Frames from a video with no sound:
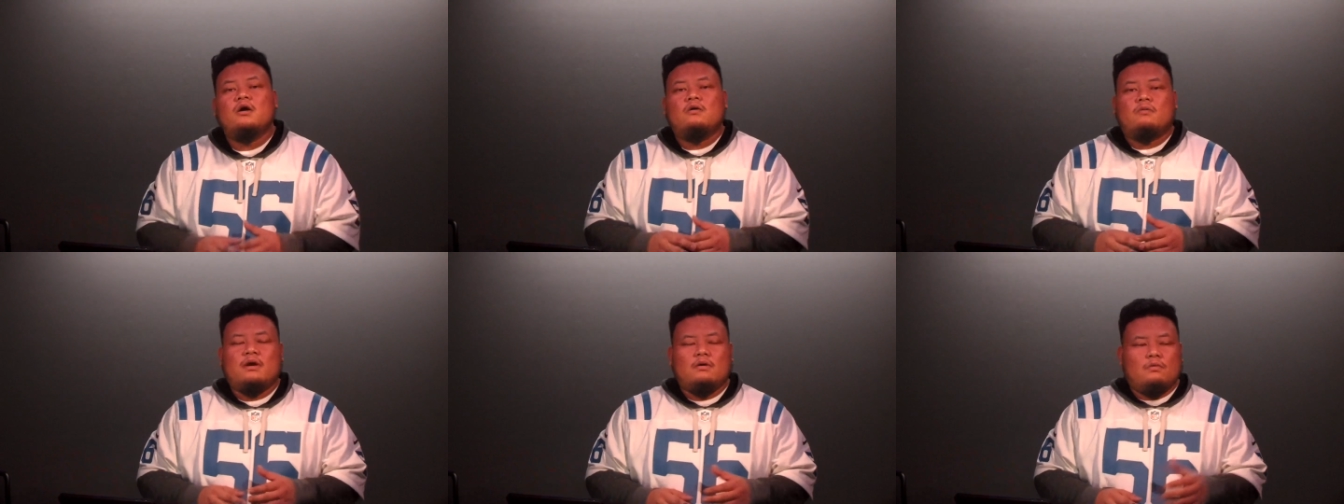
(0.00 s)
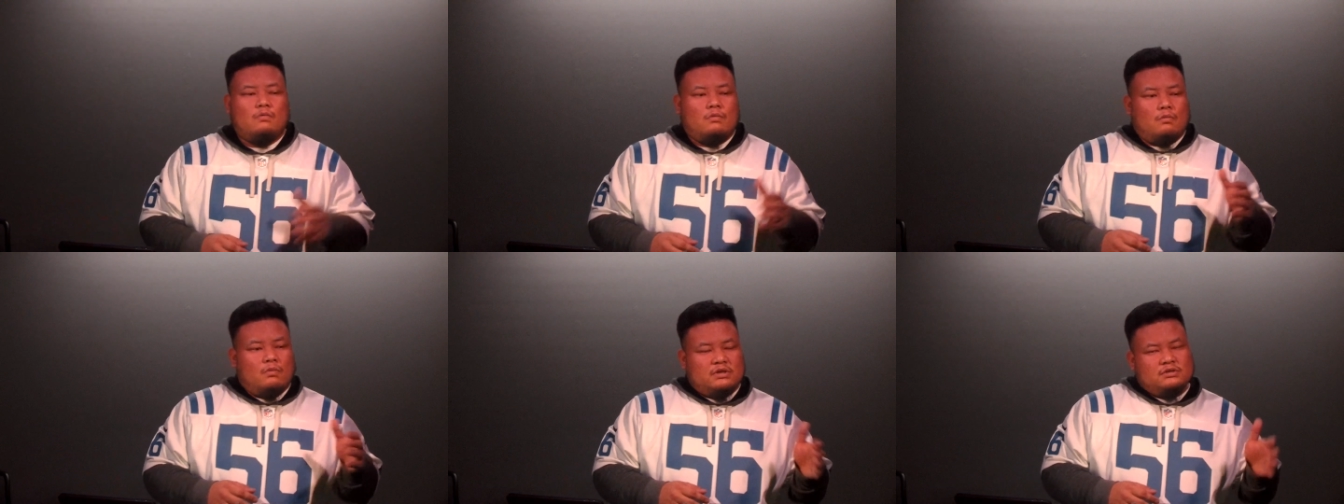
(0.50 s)
right,
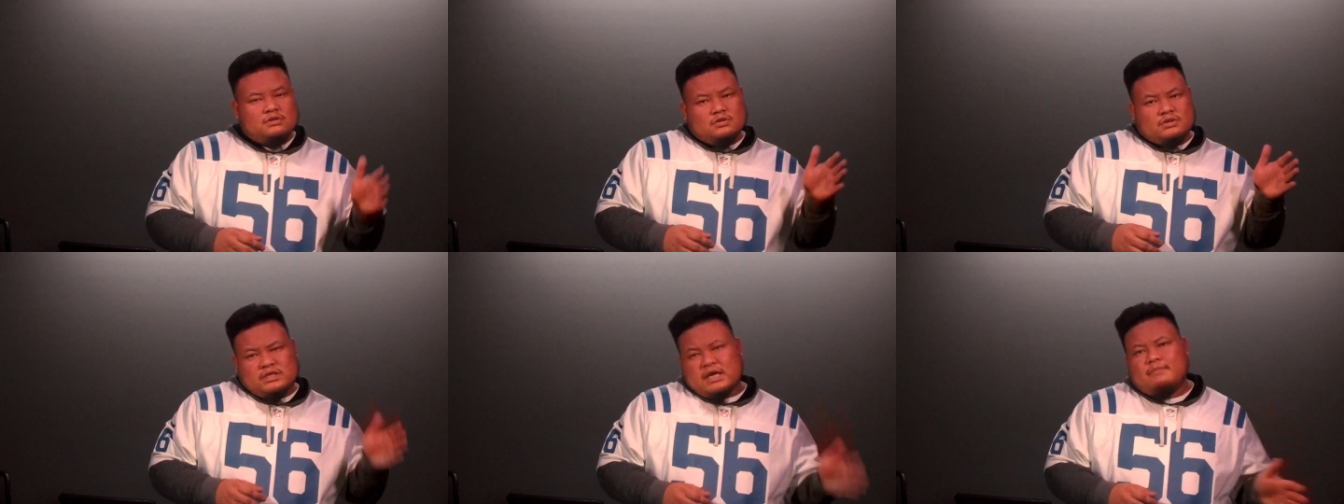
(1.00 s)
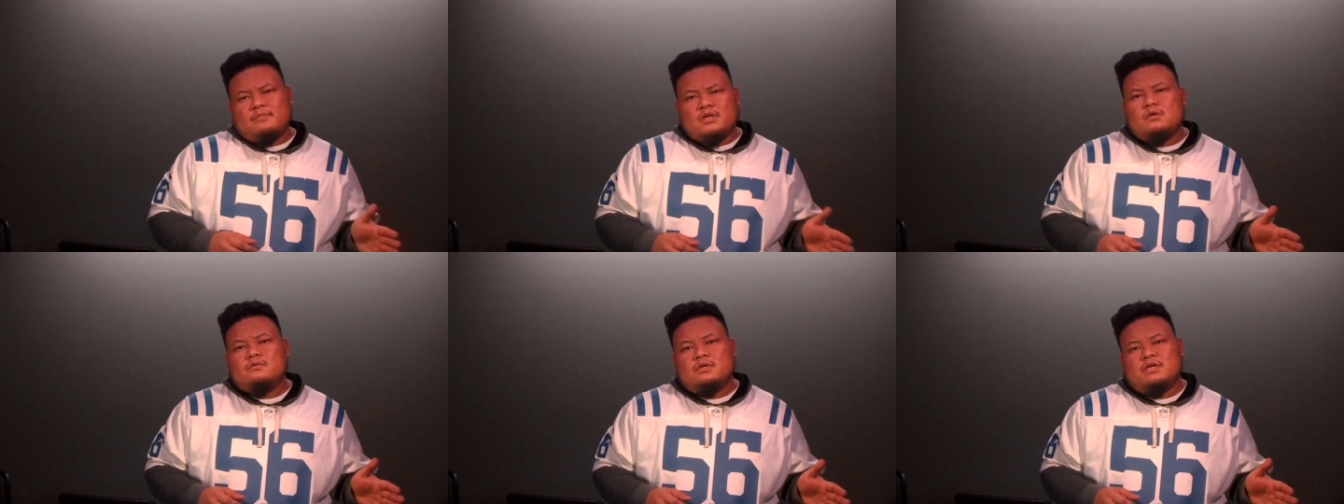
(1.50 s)
once you stop
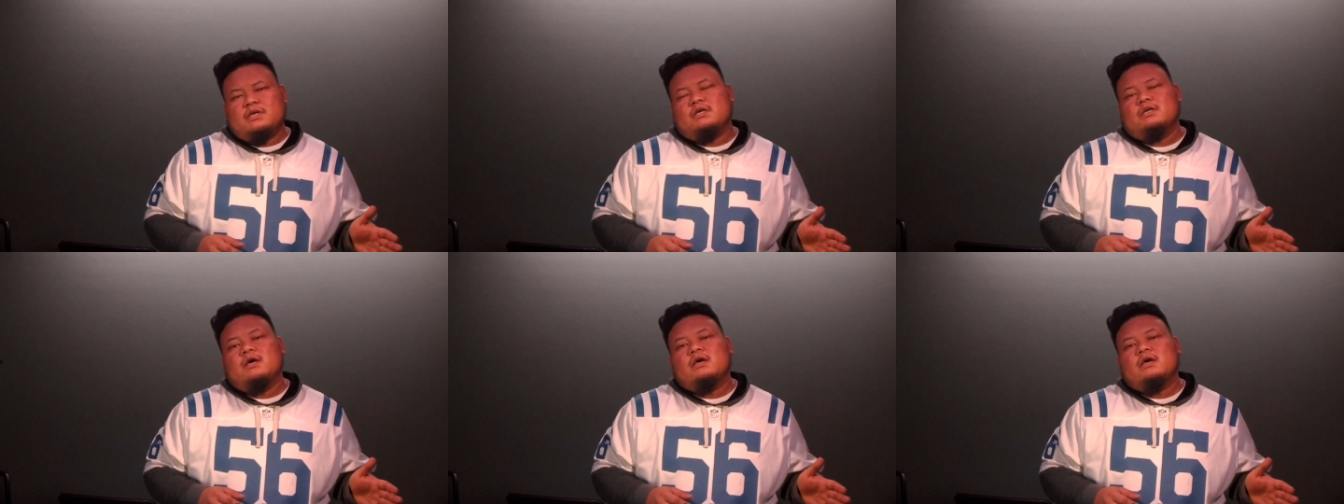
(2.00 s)
doing it,